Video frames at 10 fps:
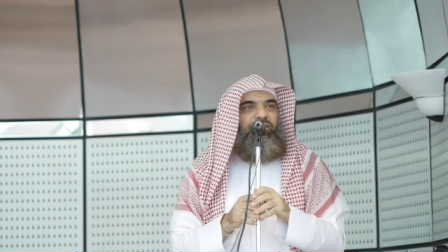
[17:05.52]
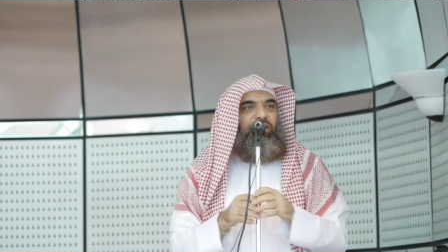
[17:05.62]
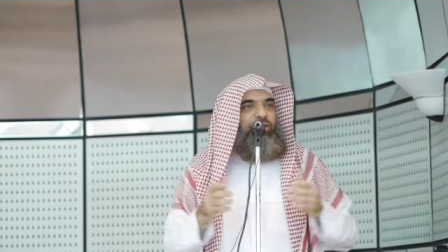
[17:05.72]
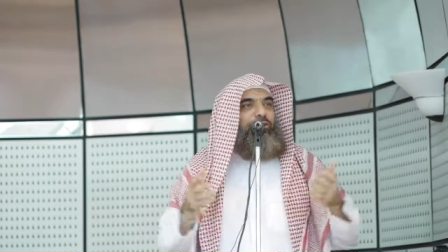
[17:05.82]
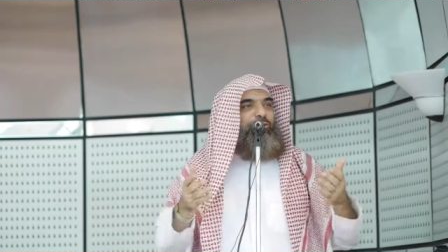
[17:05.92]
The
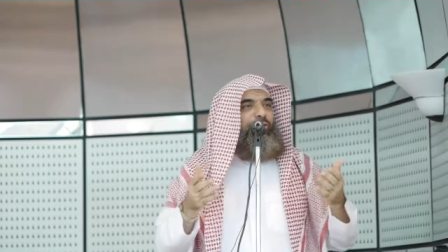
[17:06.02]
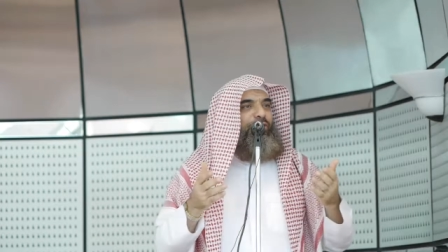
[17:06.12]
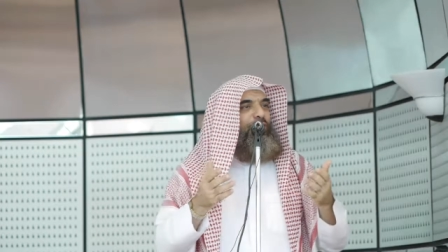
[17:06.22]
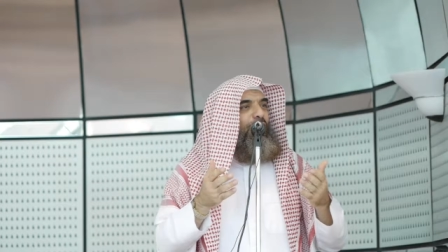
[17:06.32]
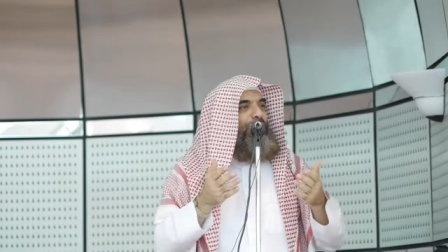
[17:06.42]

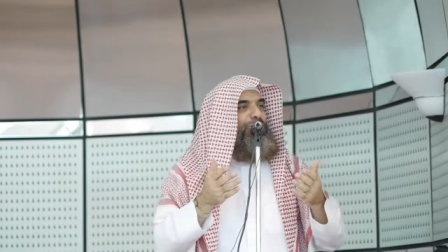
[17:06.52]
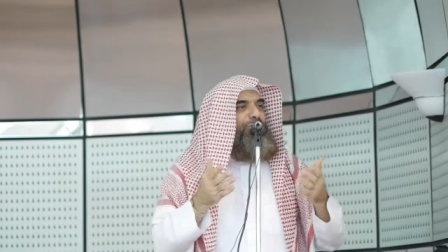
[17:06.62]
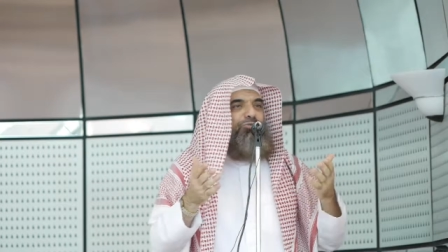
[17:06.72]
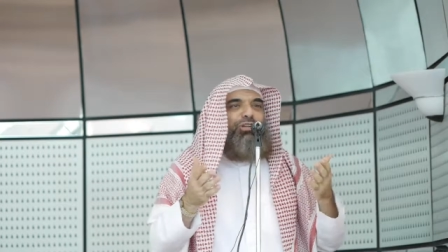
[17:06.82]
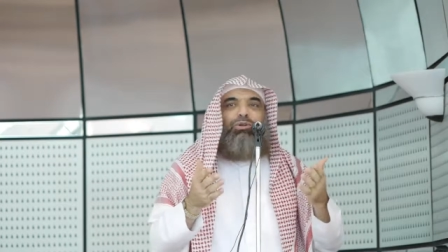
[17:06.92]
children of
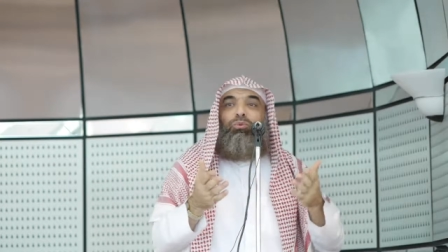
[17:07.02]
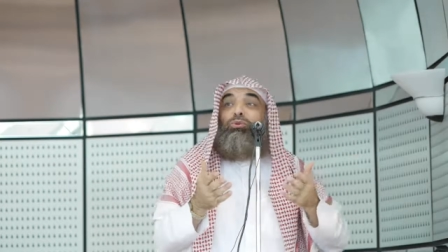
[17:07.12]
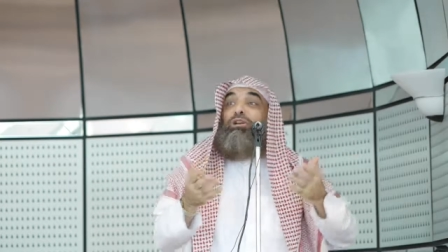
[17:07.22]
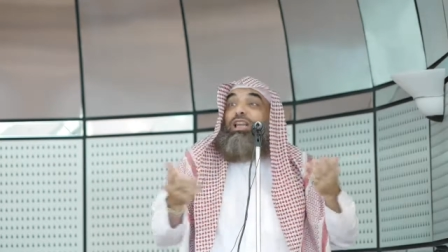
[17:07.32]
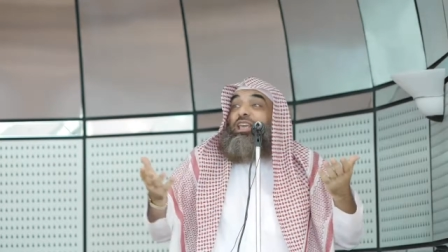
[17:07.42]
Israel were
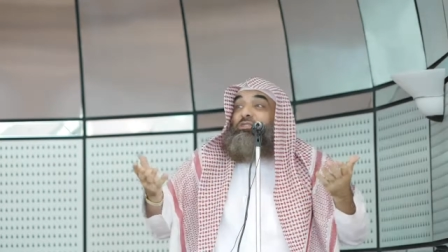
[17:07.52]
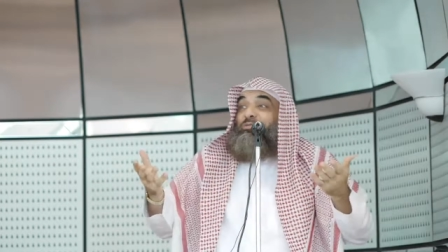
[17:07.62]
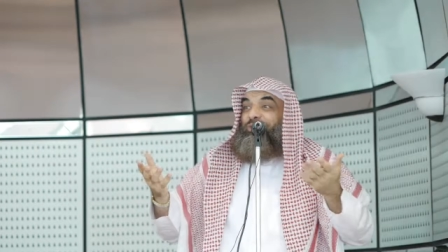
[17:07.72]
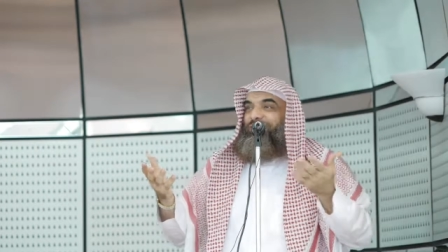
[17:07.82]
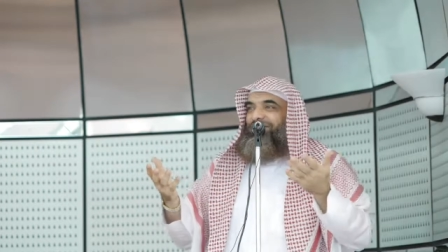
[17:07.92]

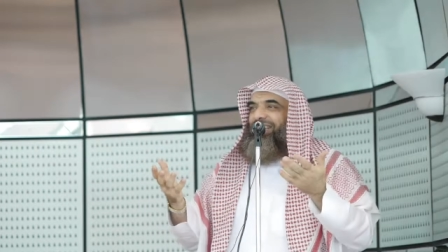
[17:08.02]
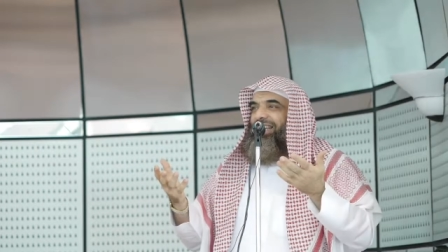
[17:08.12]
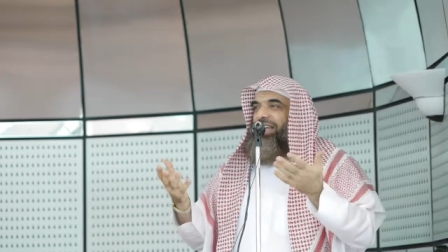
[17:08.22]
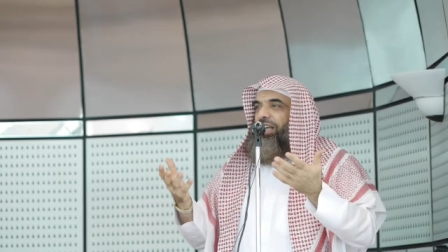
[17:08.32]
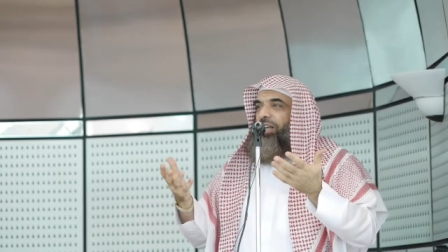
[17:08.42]
relieved,
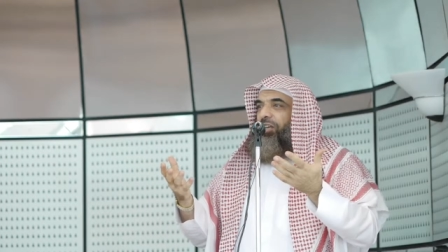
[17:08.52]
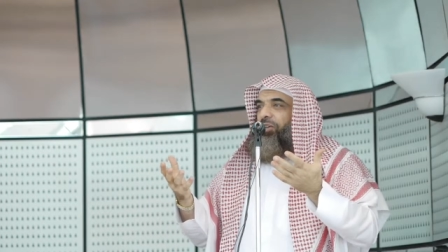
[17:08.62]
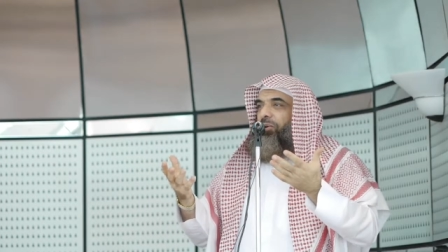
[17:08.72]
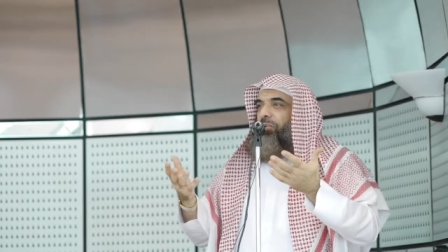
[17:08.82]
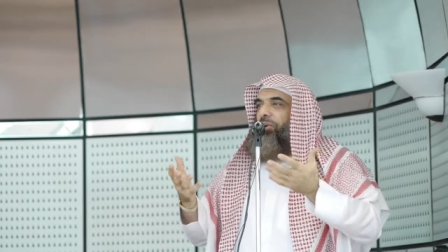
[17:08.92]

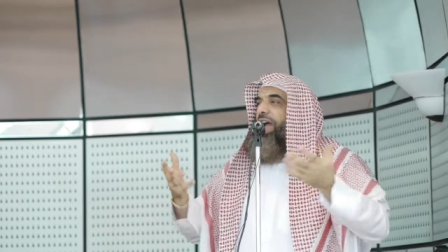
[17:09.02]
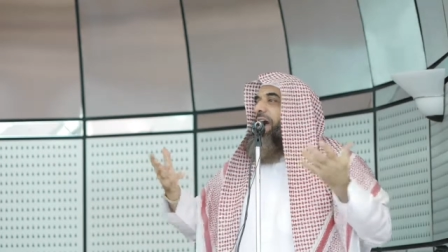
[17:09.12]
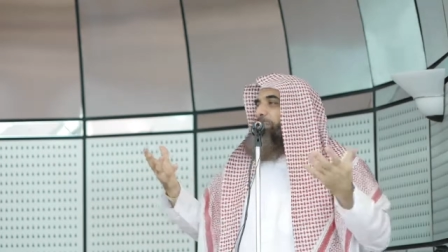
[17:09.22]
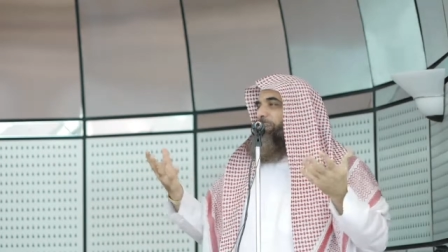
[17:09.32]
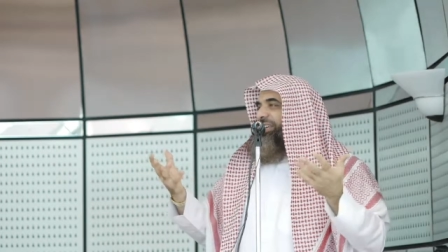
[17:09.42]
were
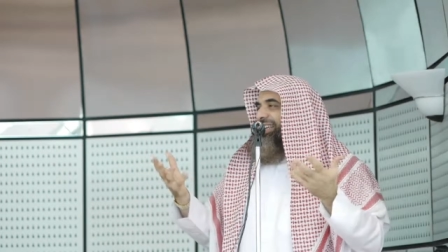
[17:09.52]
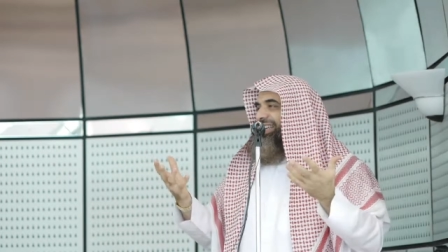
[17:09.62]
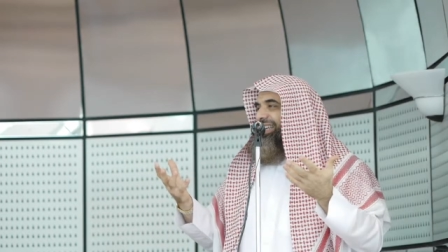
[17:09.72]
happy.